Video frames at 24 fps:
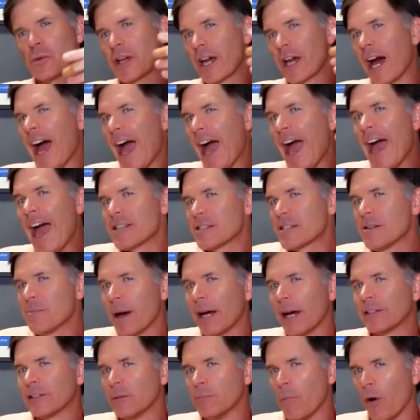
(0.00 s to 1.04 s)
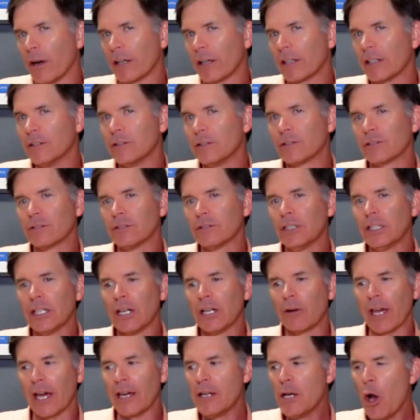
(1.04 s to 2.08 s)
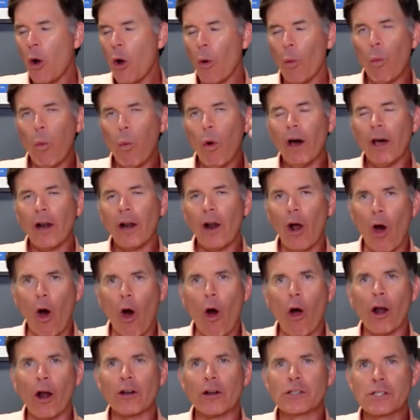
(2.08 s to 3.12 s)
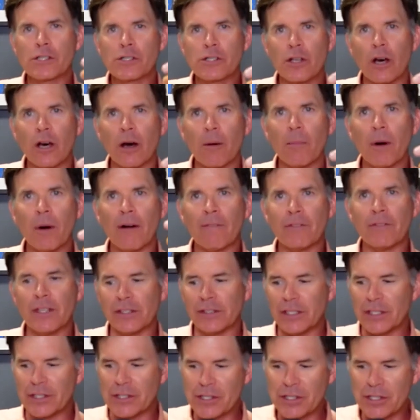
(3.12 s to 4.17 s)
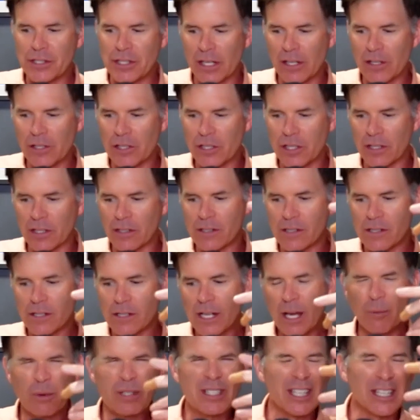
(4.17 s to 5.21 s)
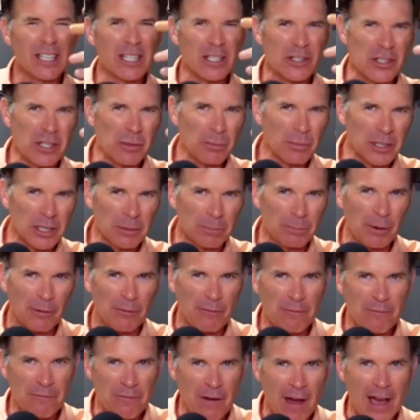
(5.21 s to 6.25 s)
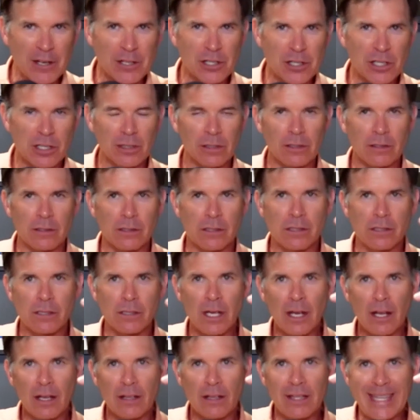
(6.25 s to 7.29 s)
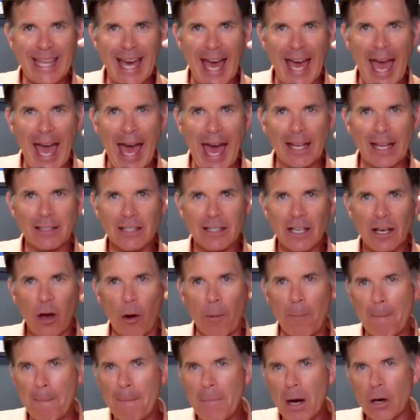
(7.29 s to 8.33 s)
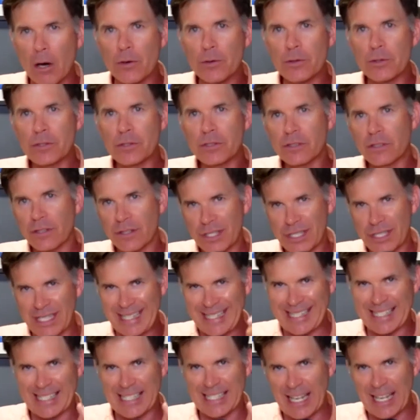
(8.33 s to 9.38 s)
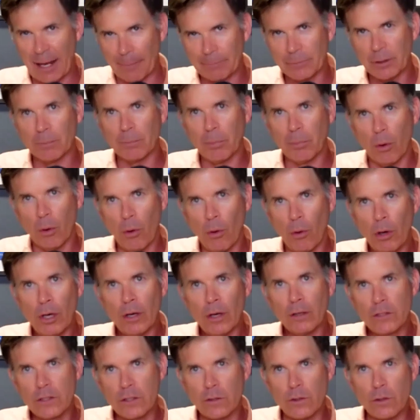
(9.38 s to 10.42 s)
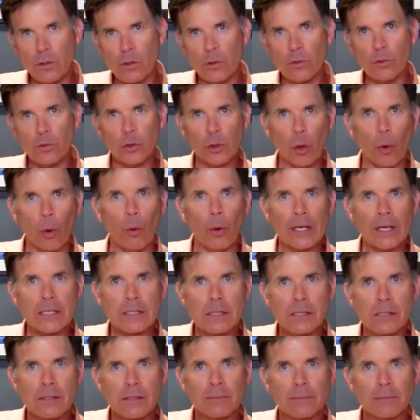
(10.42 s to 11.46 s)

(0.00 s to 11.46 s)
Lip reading: I asked about the markets. Okay. What are some of the decisions? We think of some of the professions that are most susceptible to noise.